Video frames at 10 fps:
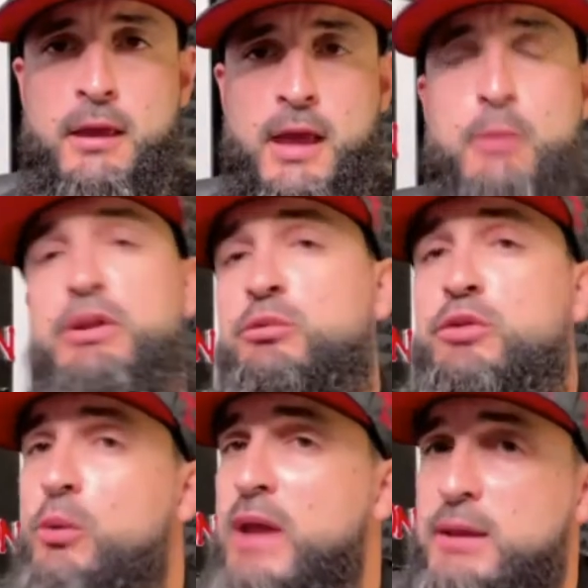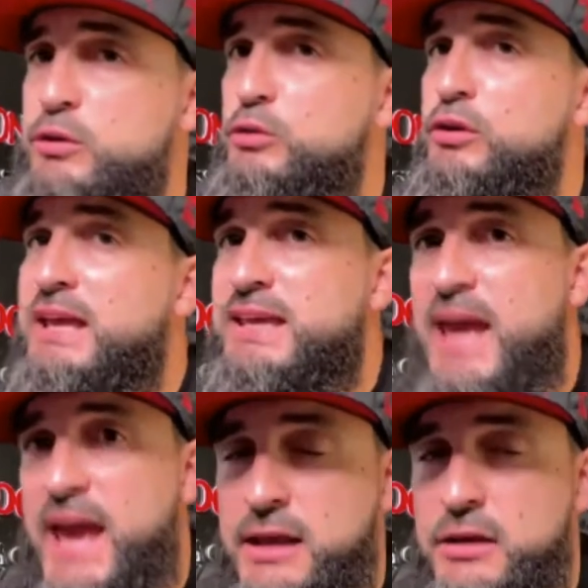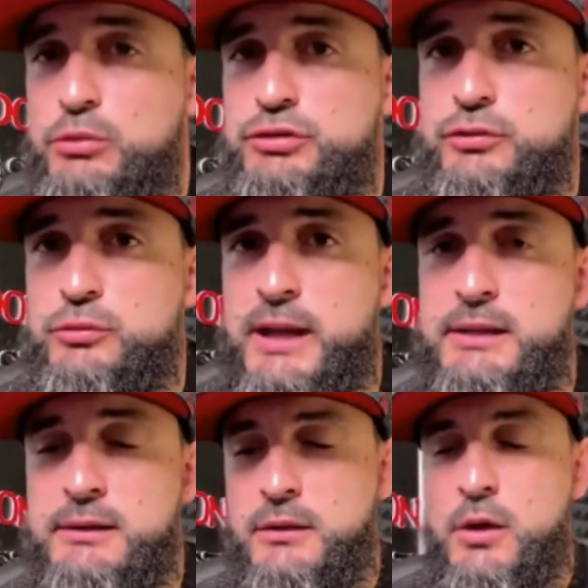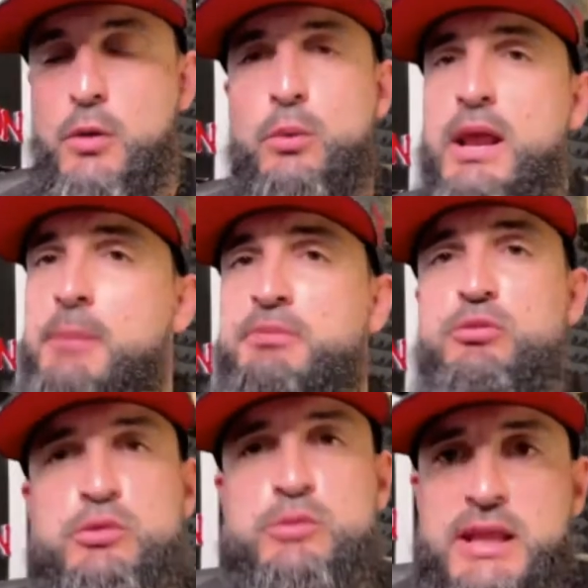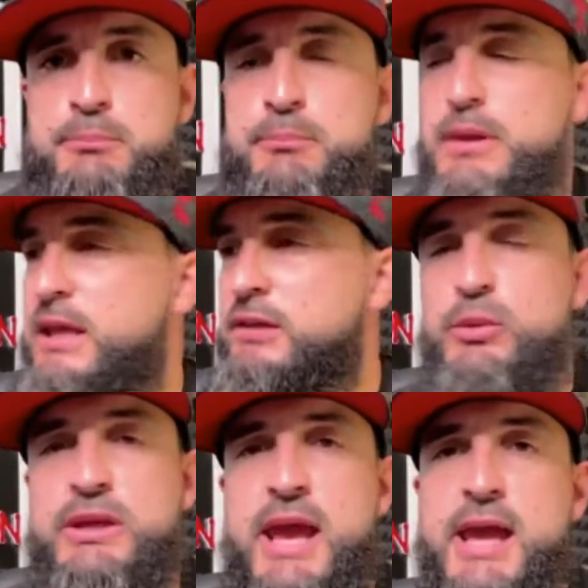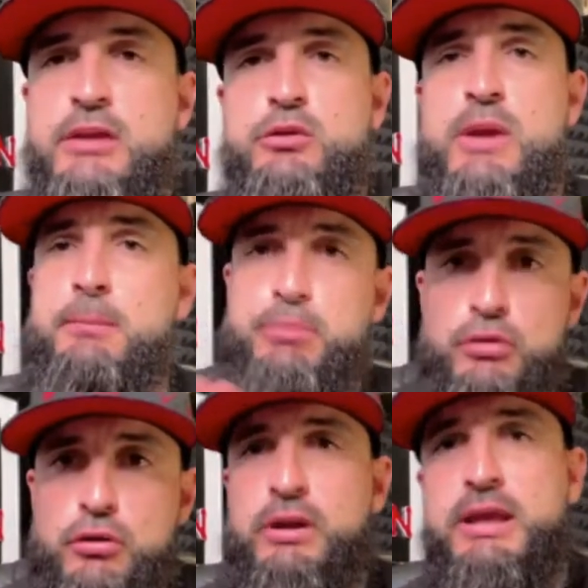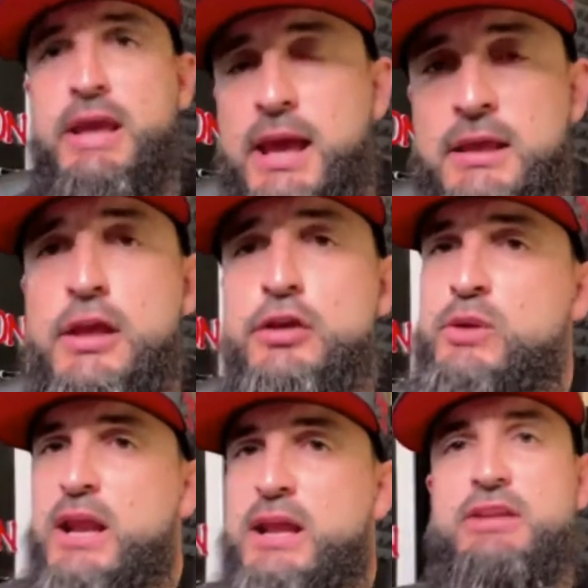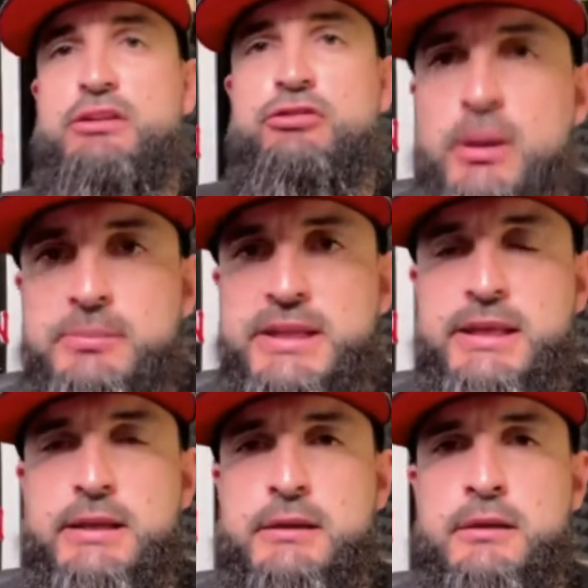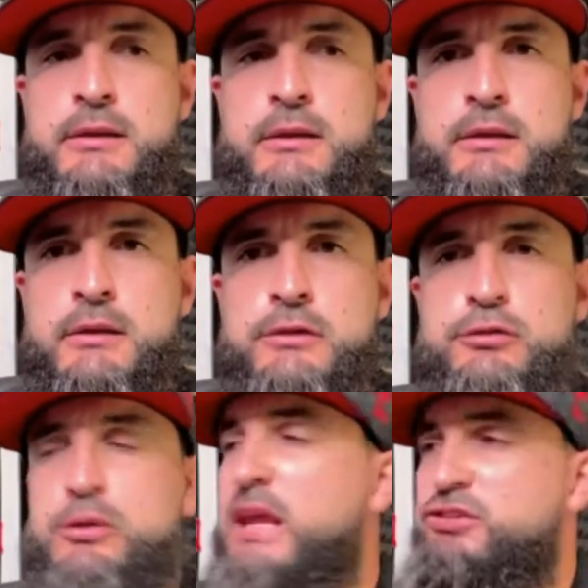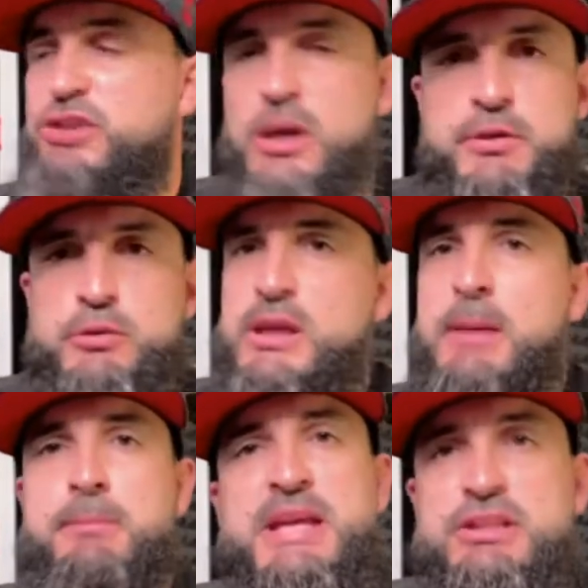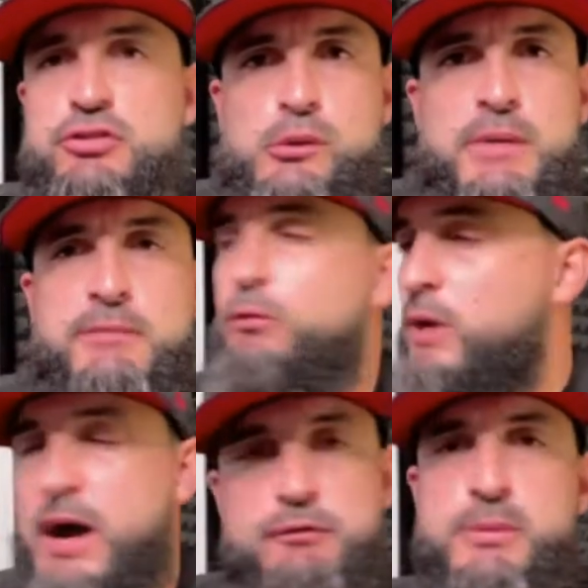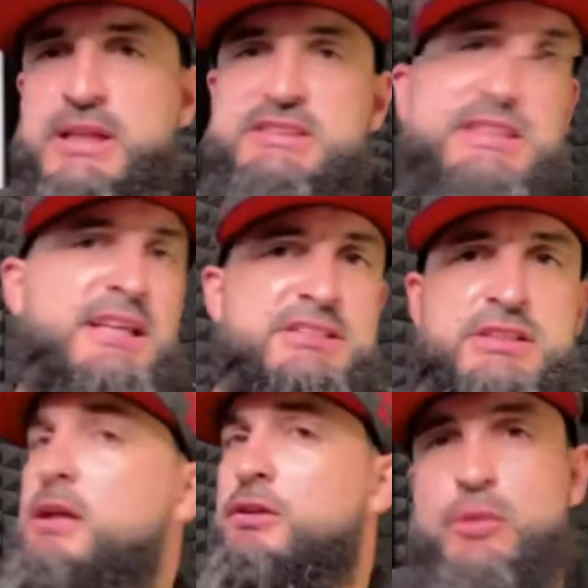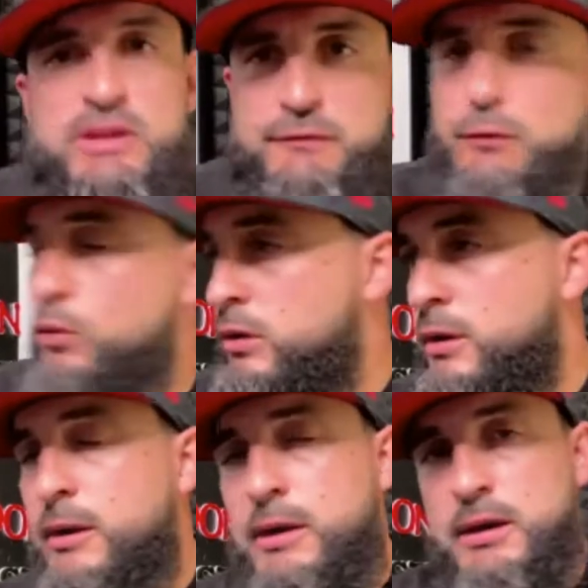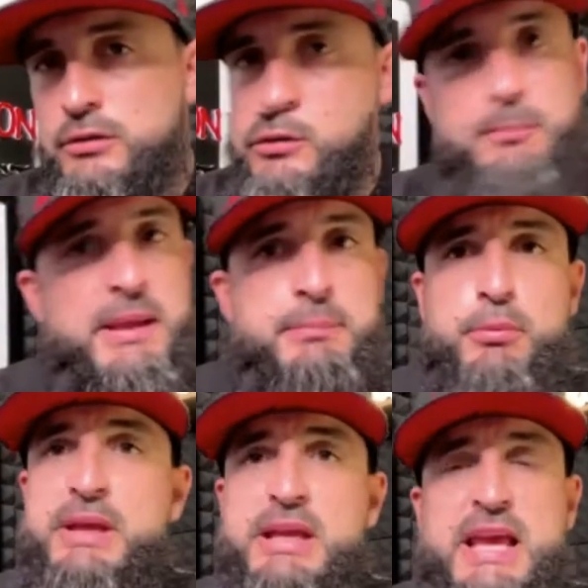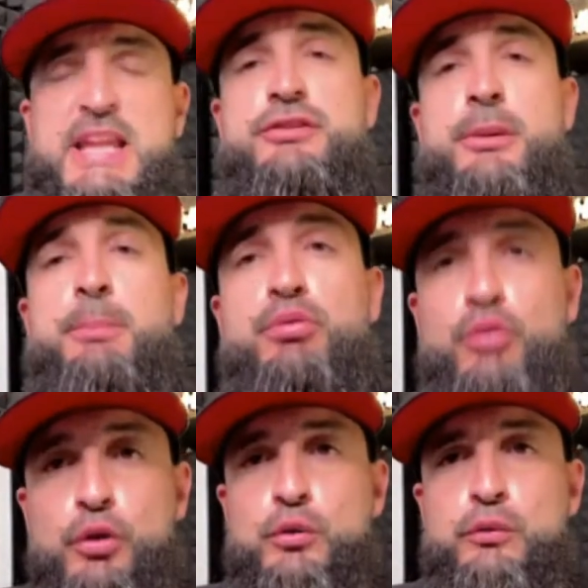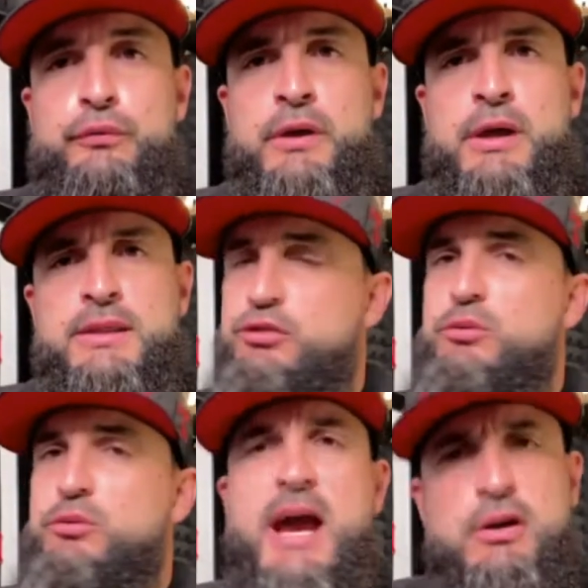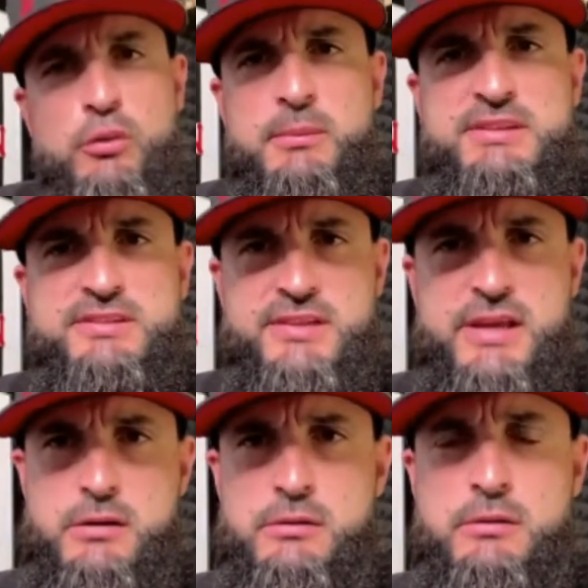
And when you look at gang culture, right? What happens when you get into a gang and you get put on a gang? You got to get jumped in. So they jump you in, they beat you up for however many seconds, 3, 4 people beat, and it's to prove that you're not going to be scared.